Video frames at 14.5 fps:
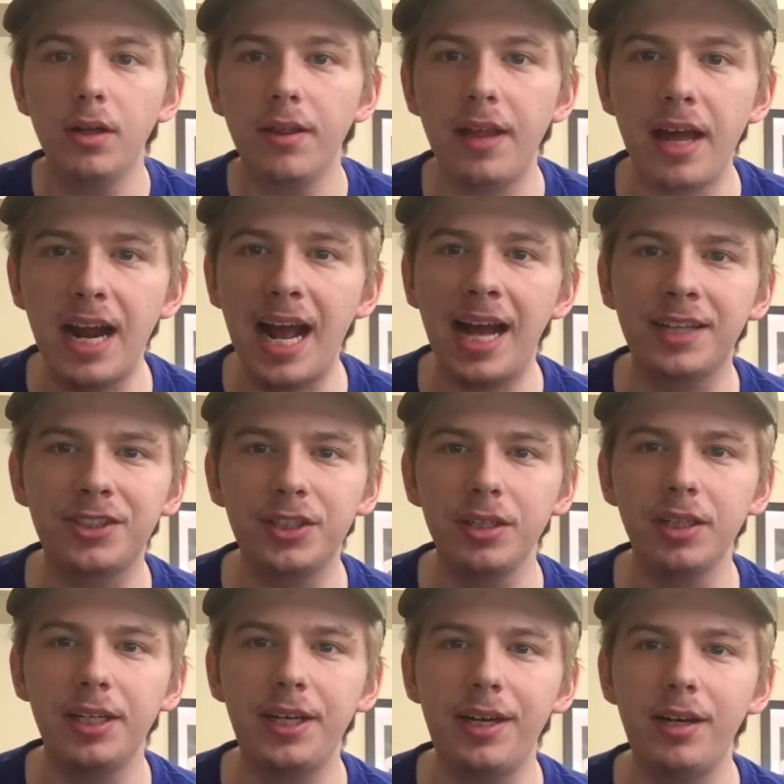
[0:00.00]
that
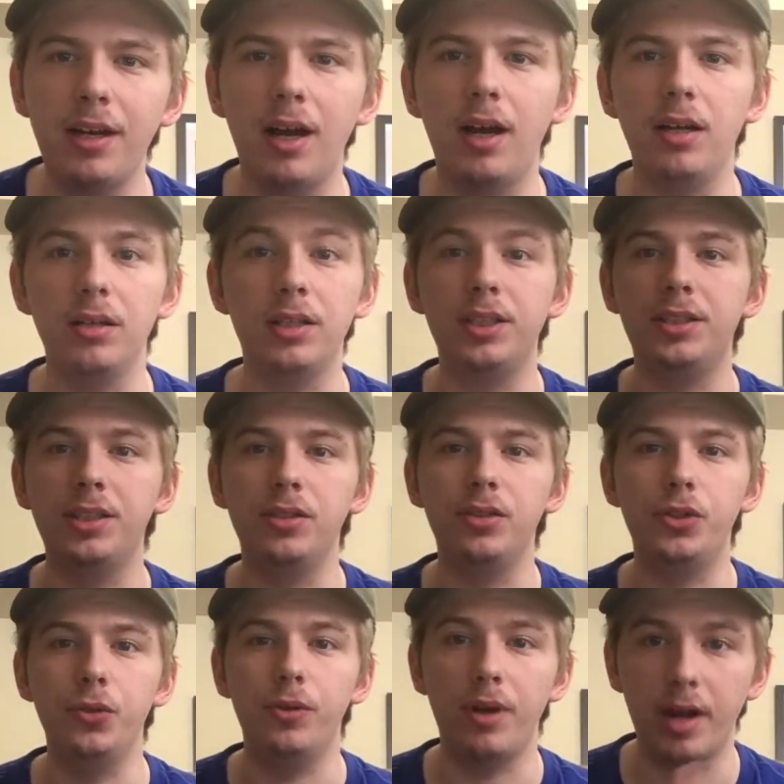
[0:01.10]
actually leads
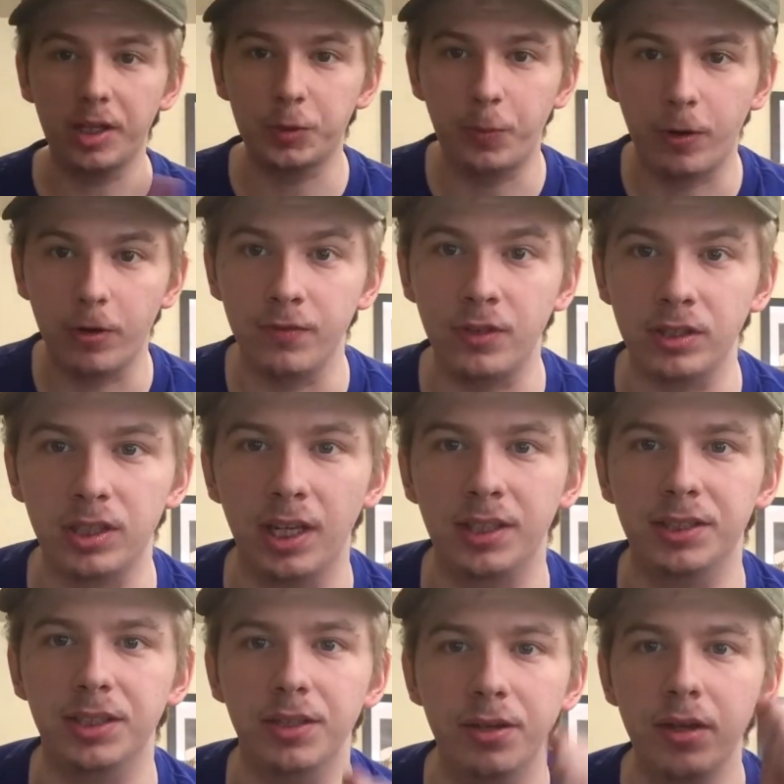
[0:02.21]
into the next part of this
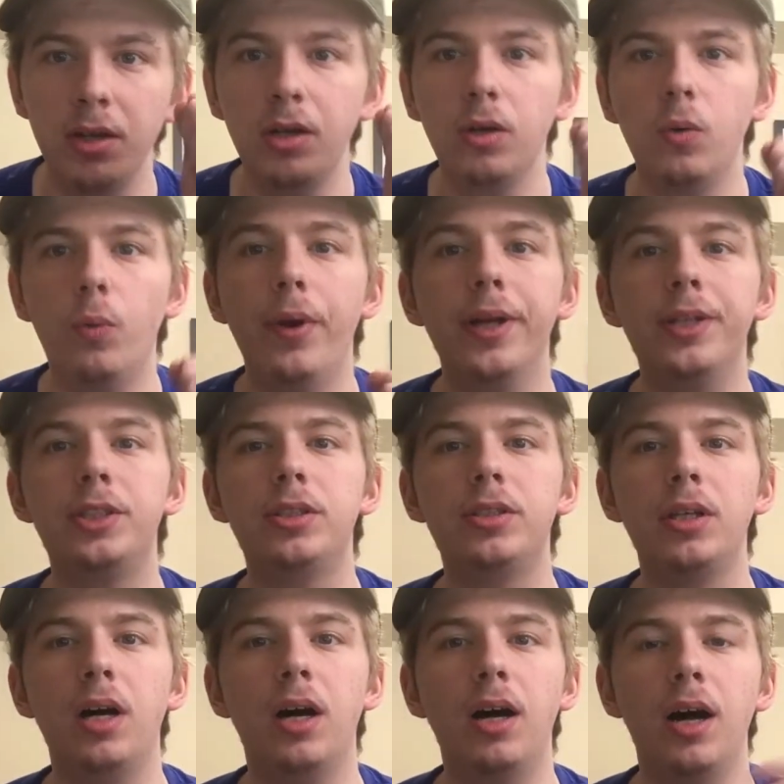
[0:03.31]
lesson, which
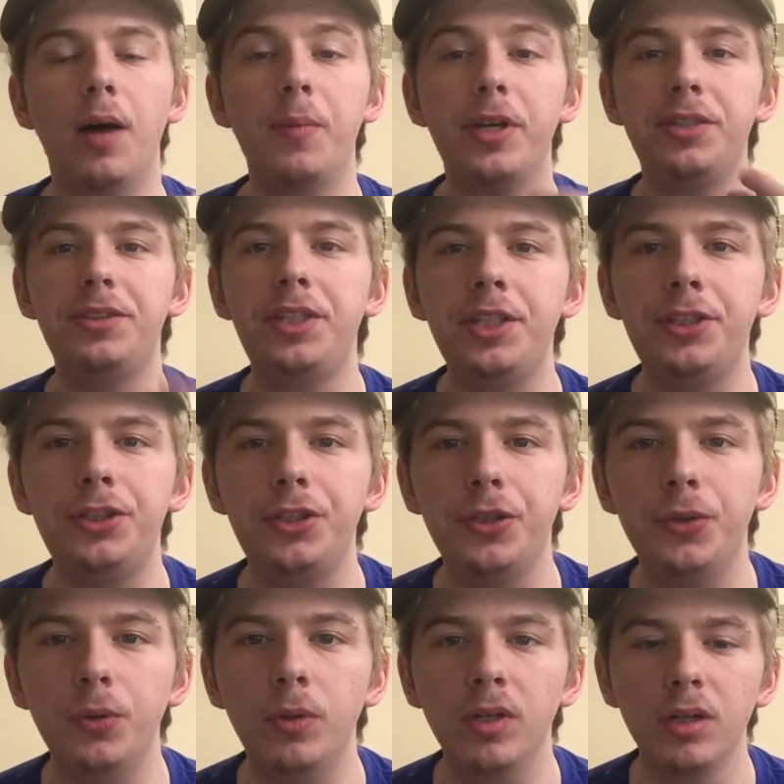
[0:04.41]
I'm going to teach
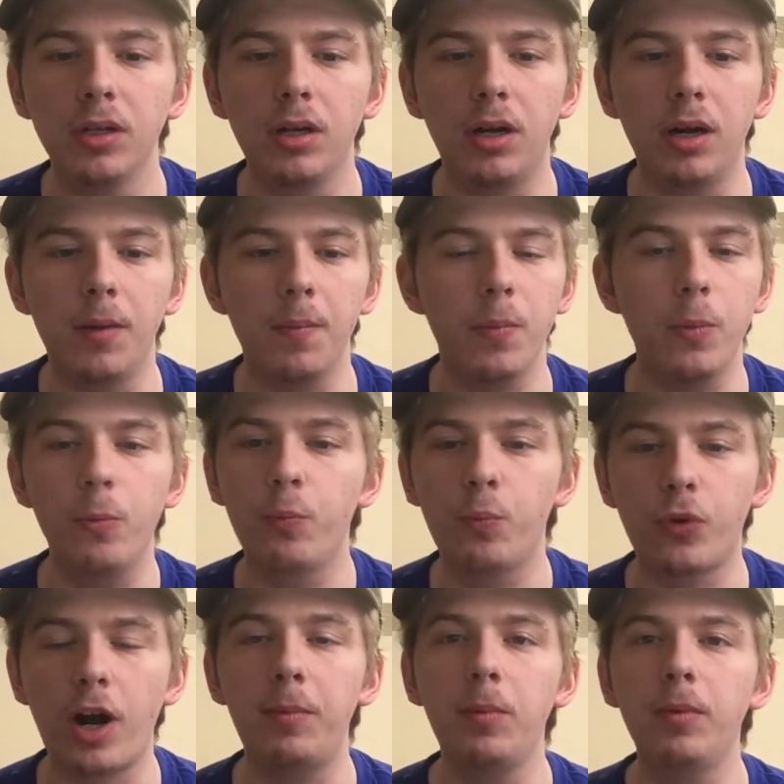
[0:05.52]
you
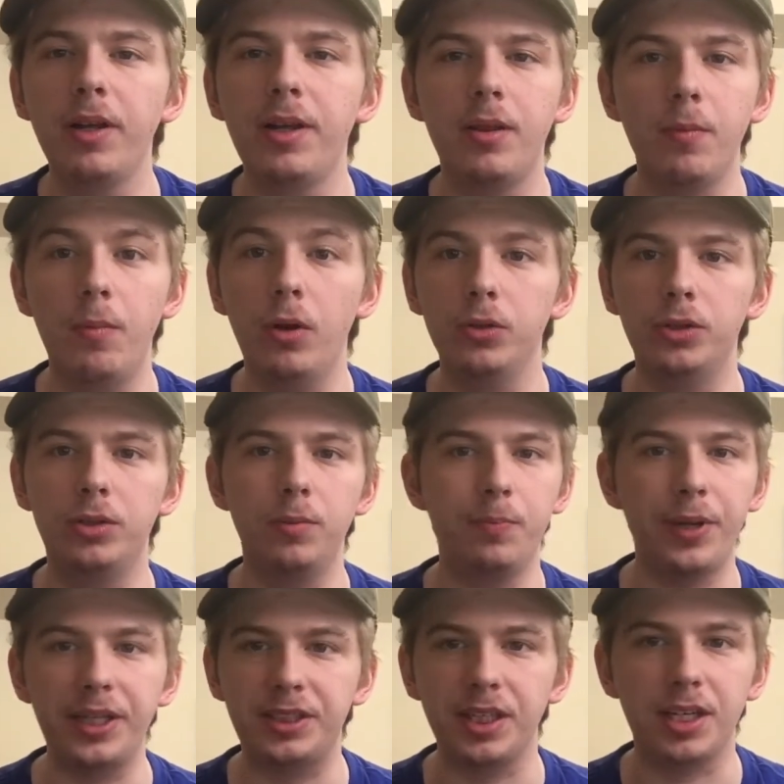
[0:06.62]
probably the most
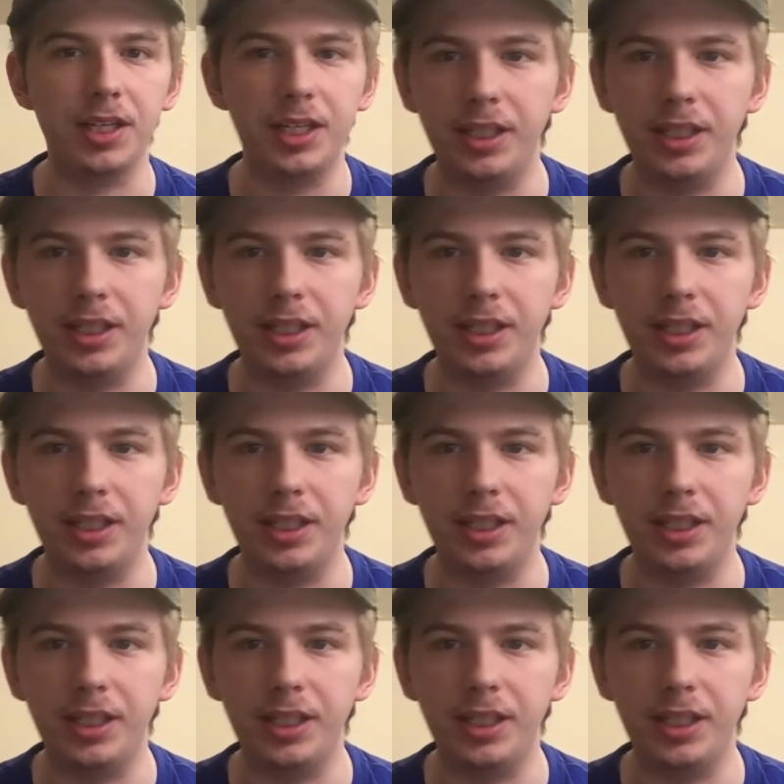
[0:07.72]
basic and